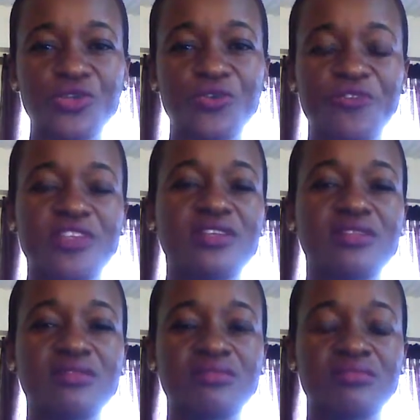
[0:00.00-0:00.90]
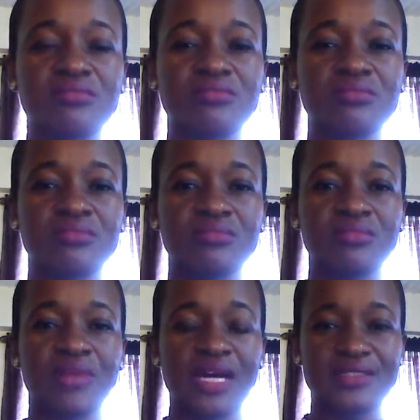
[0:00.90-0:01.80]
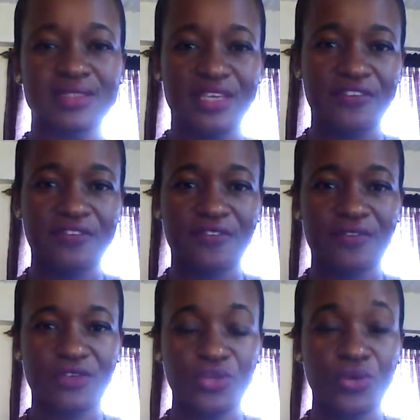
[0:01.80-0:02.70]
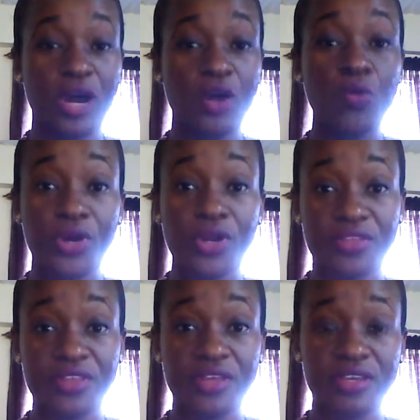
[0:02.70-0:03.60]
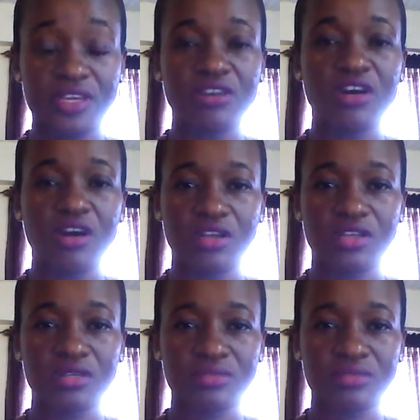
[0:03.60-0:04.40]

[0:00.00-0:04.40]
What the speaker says: feel as if you are worthy in order